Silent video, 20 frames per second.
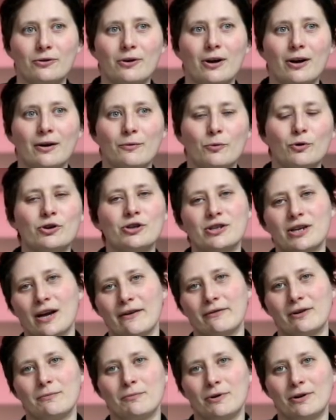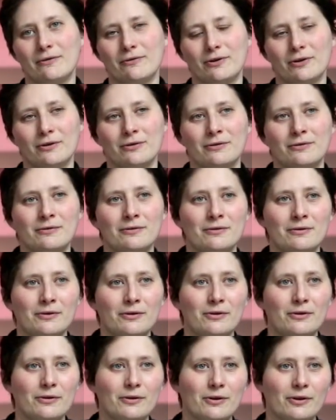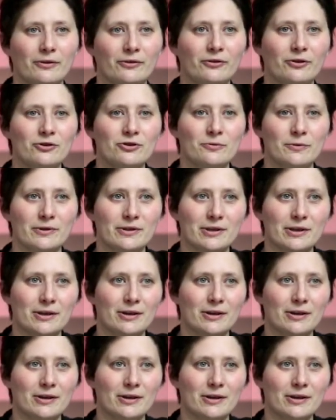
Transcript: Yeah, we're just having a bit of a constituency